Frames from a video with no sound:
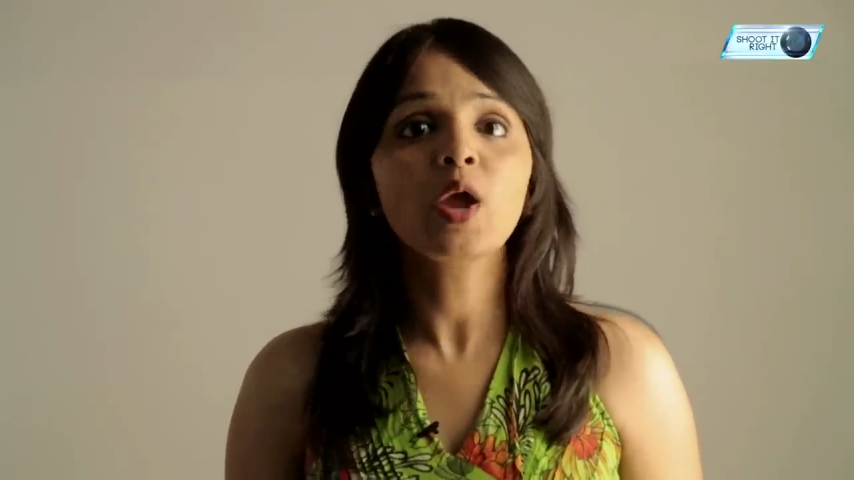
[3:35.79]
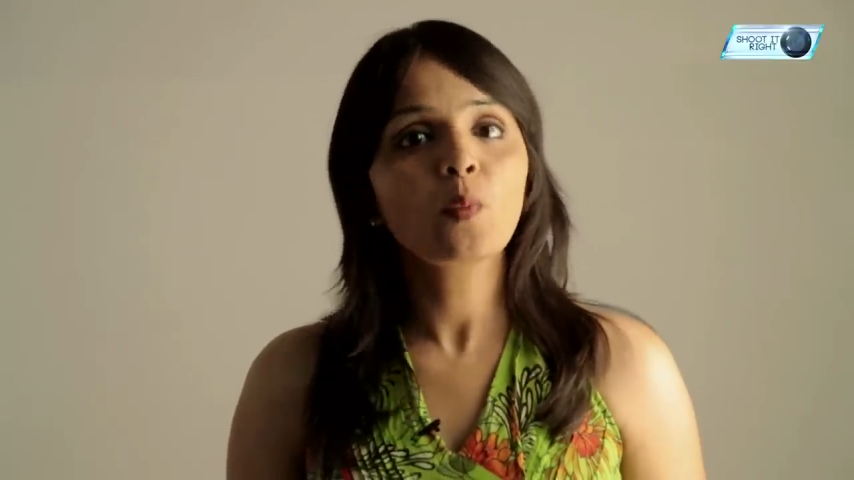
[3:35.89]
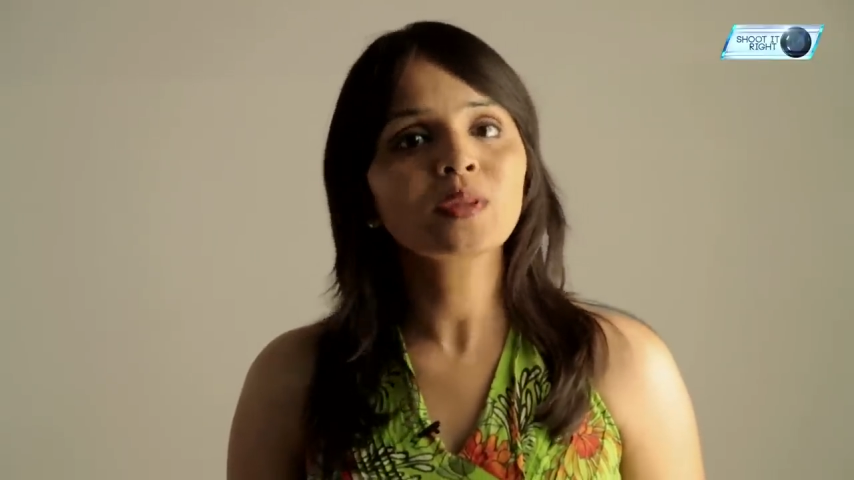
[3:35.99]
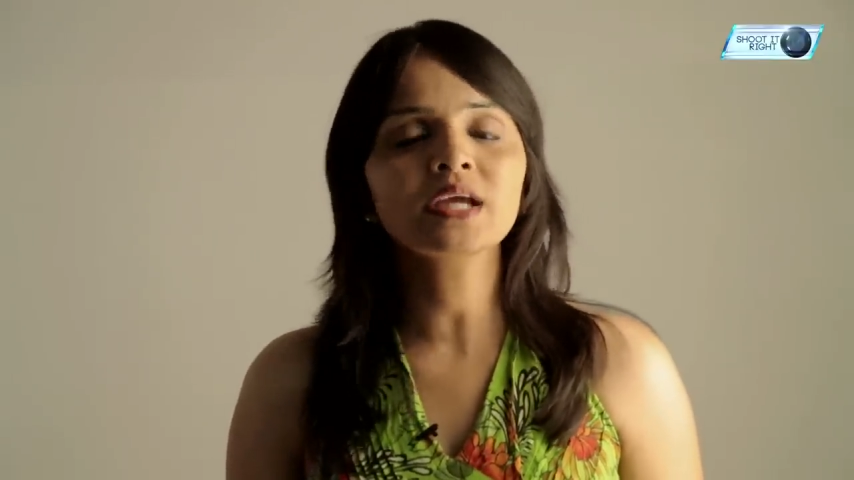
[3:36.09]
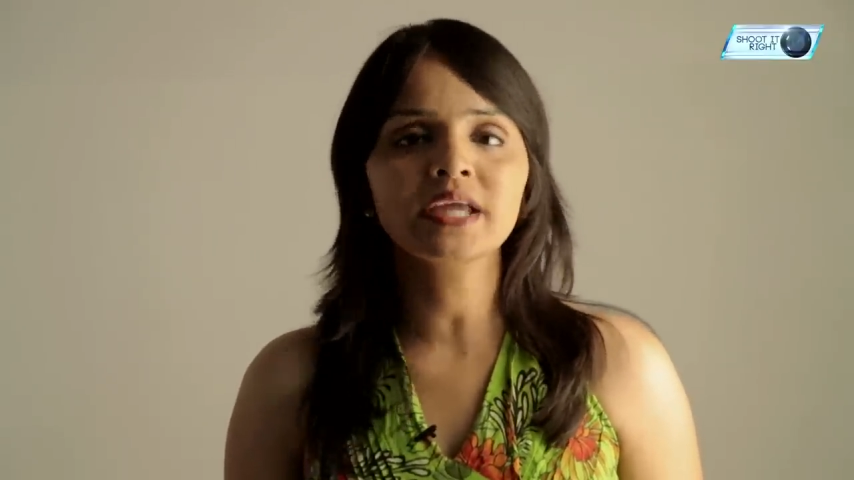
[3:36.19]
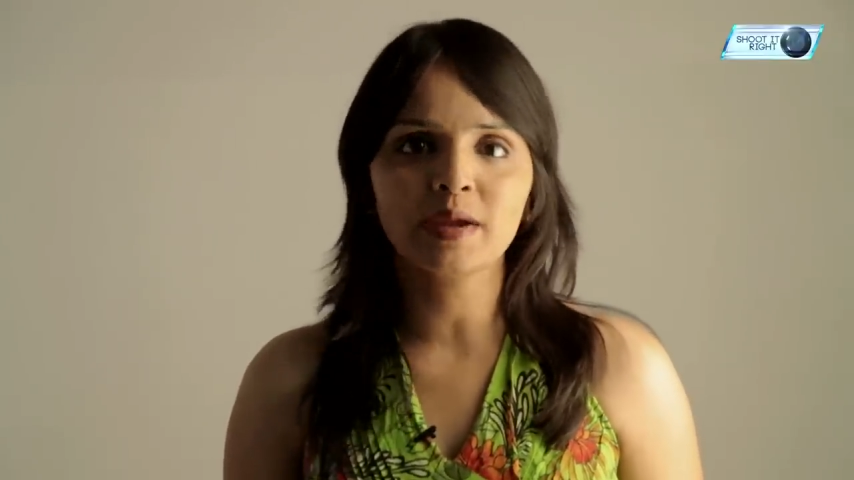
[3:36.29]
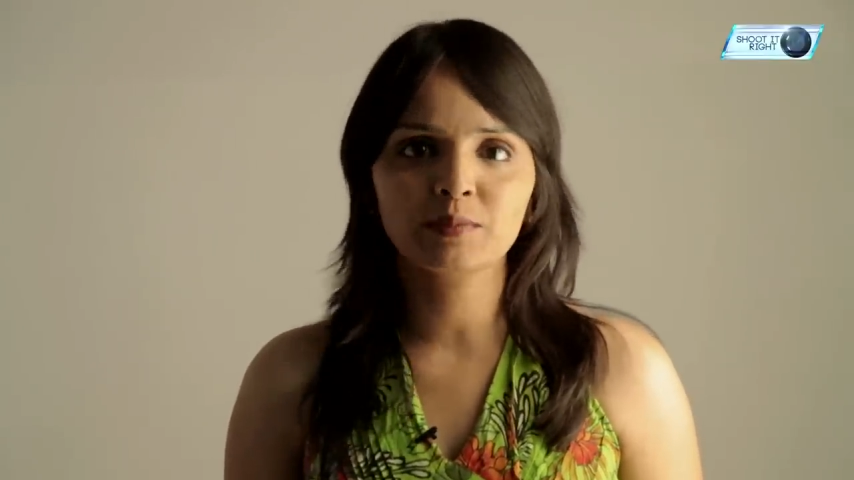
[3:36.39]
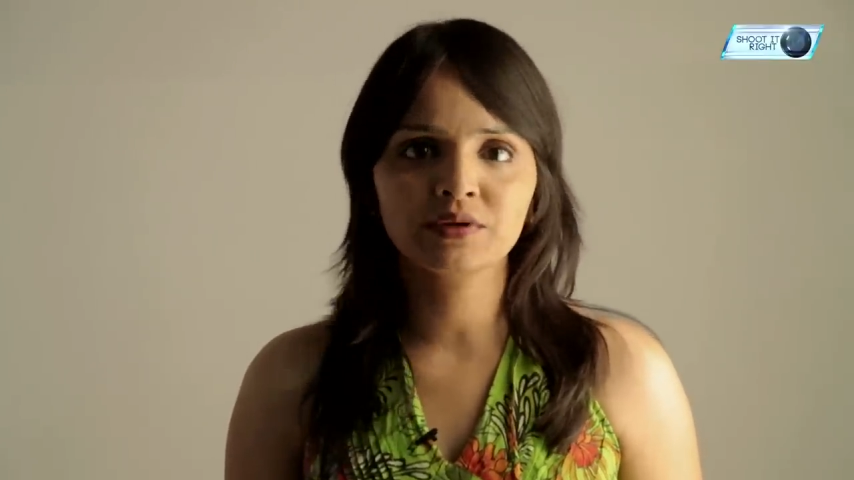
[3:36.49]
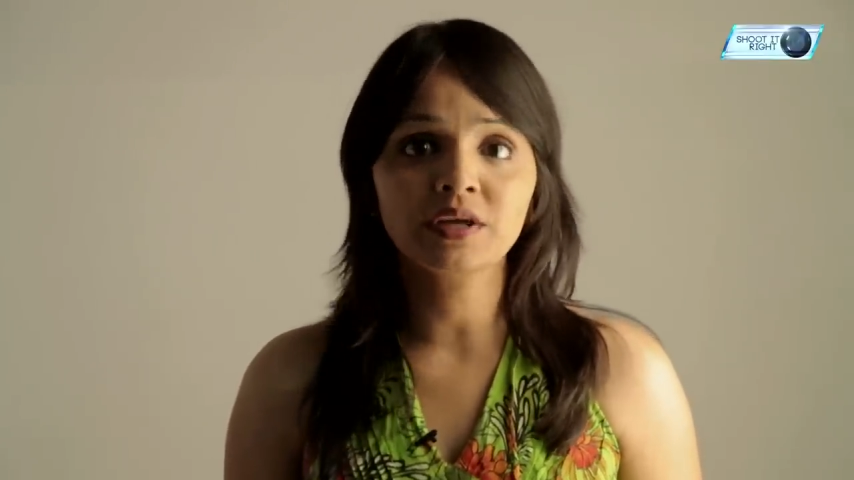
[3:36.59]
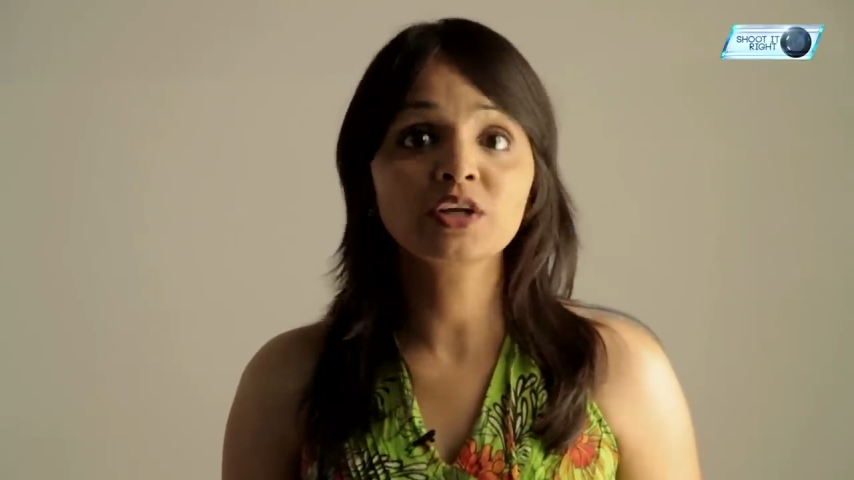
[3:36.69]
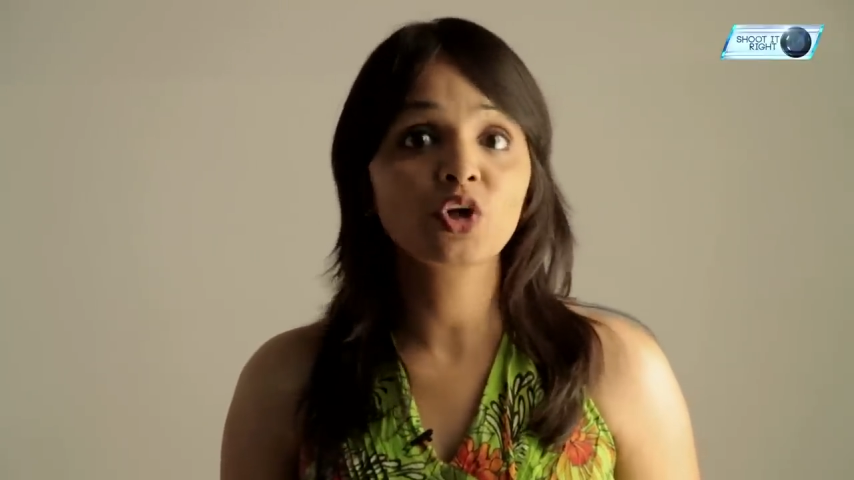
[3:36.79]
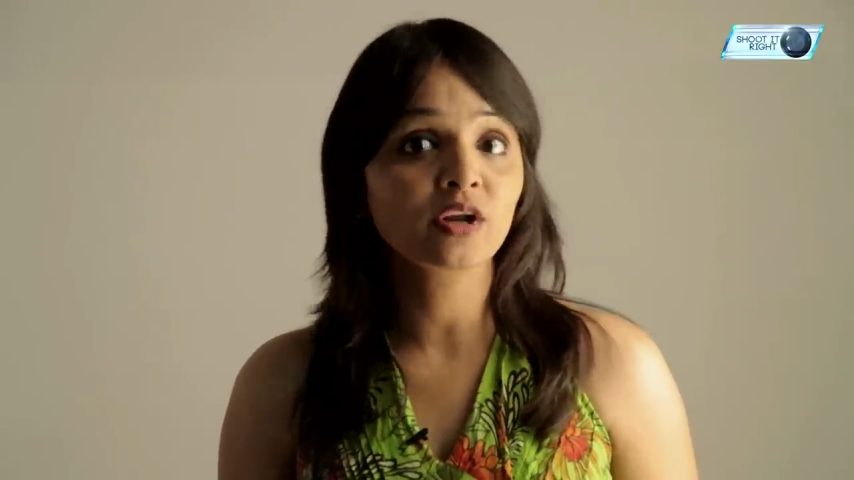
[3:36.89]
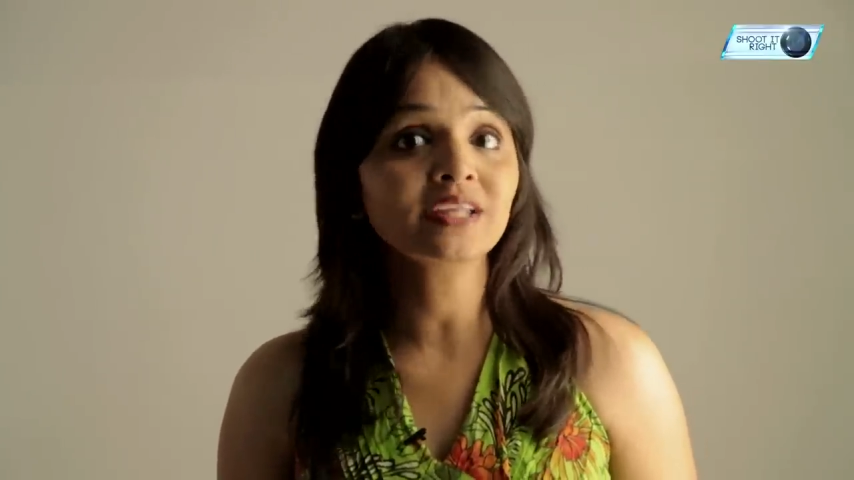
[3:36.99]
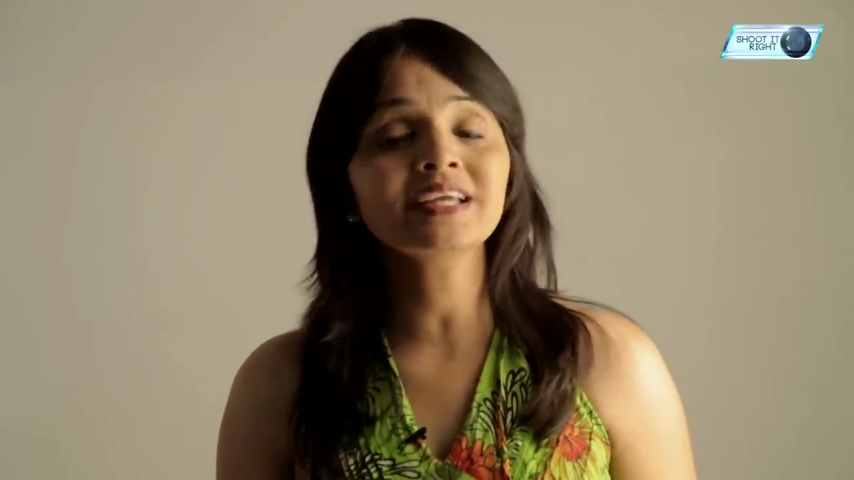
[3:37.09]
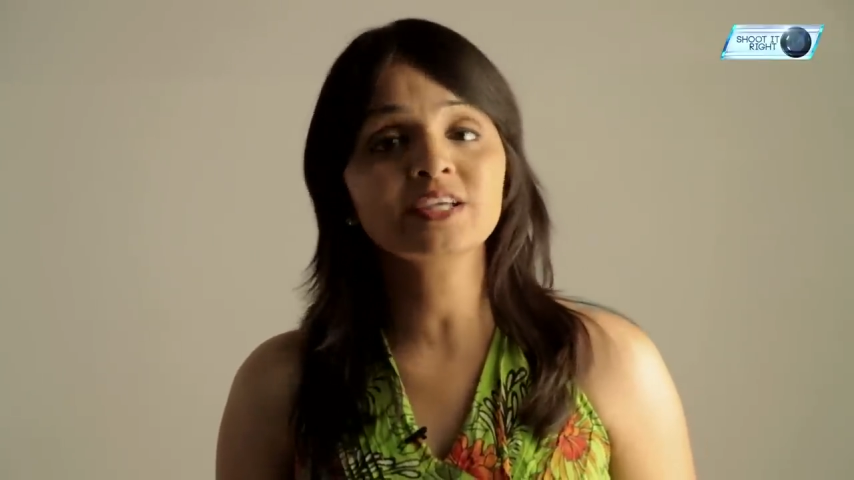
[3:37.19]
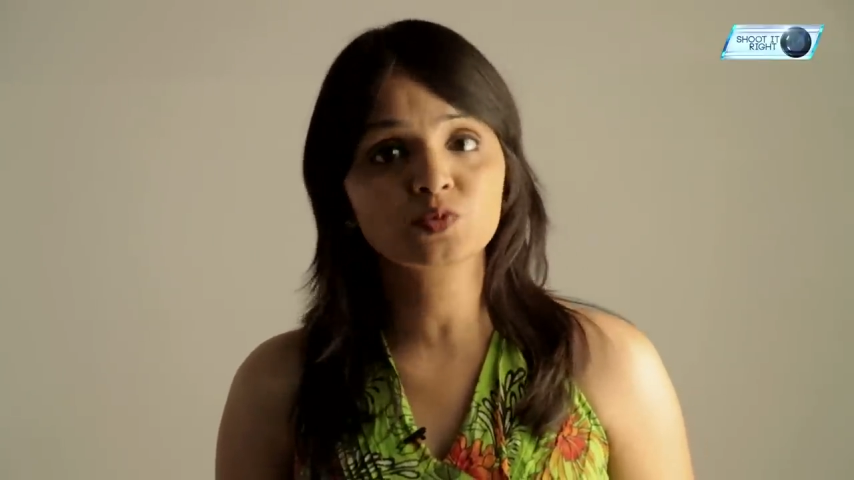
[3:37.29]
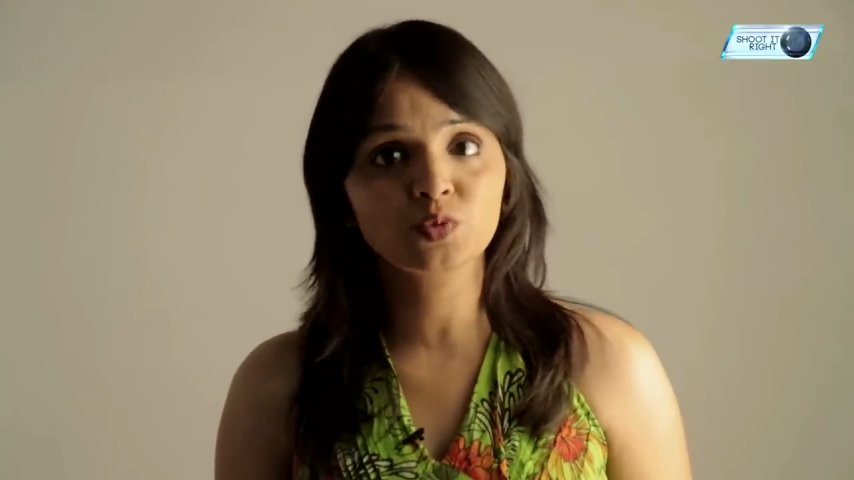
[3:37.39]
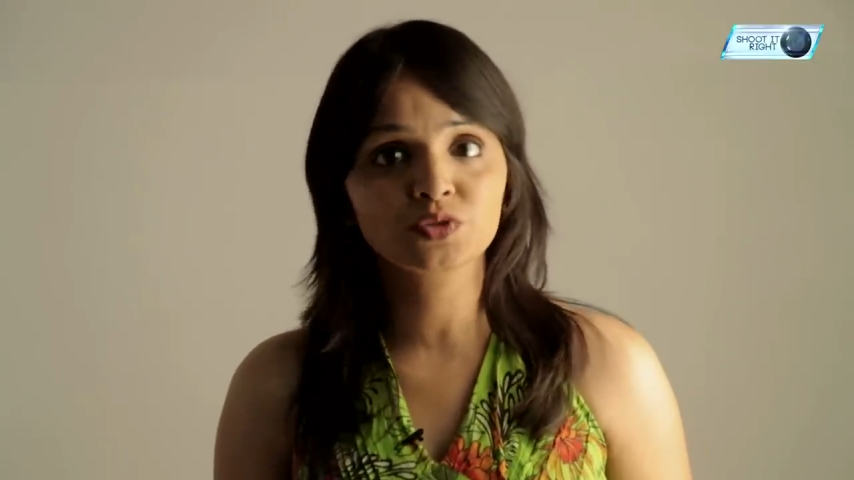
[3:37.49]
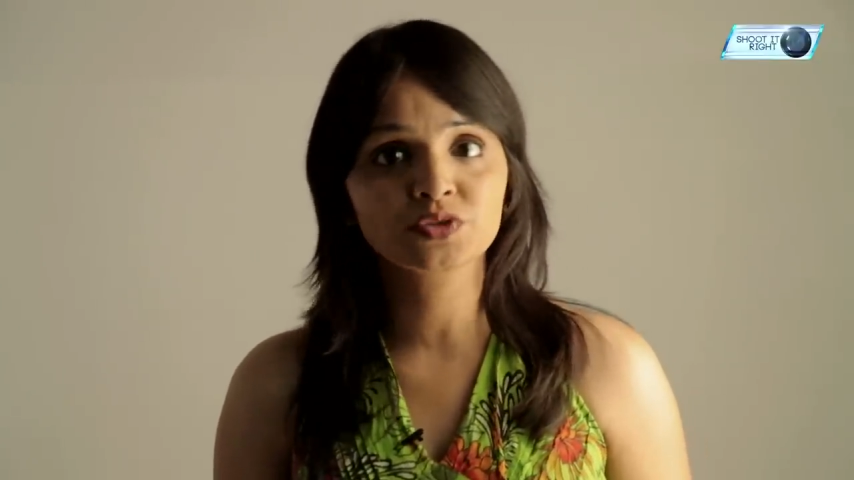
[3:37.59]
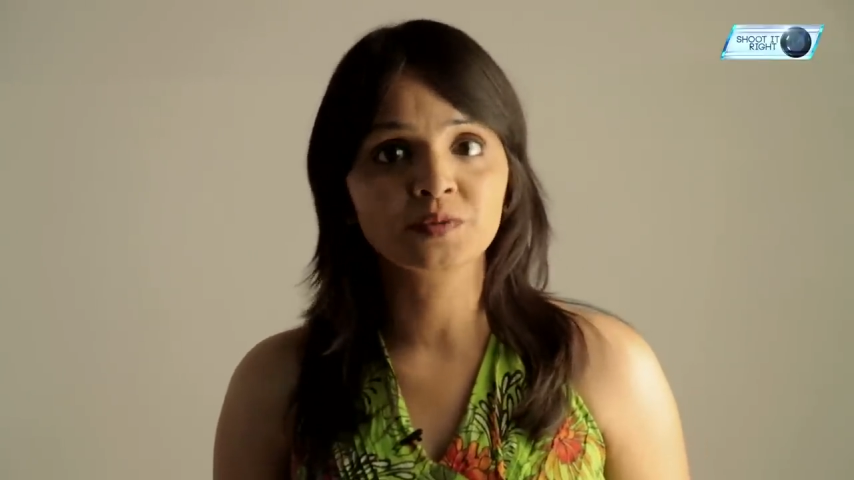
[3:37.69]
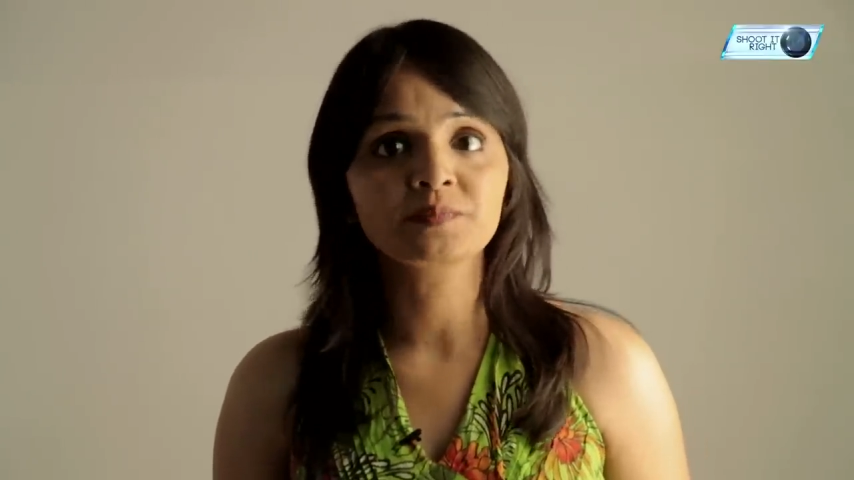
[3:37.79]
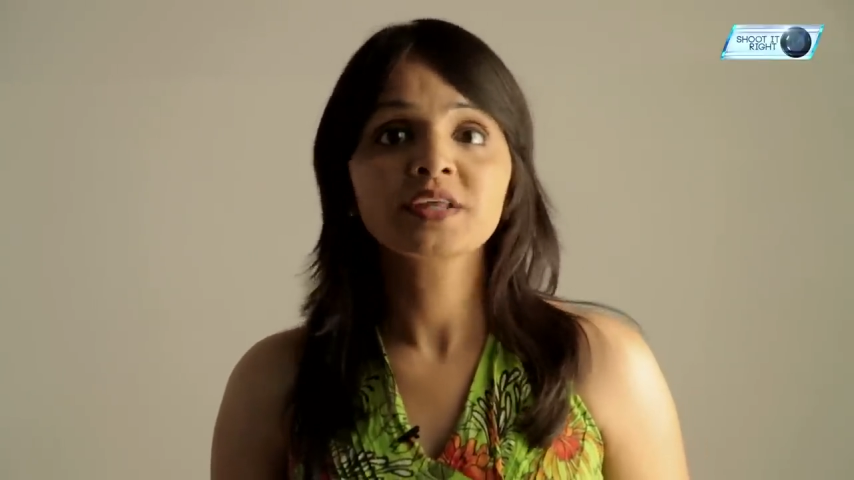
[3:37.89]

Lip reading: with the camera during the exposure.